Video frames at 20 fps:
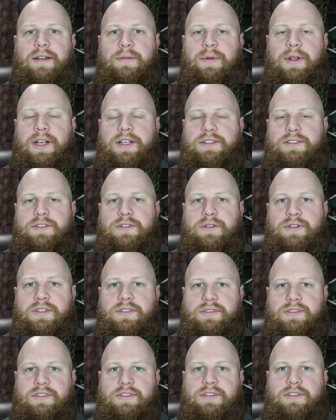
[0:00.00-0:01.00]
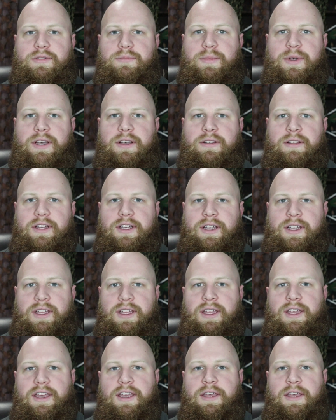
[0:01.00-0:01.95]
I'm not so concerned about like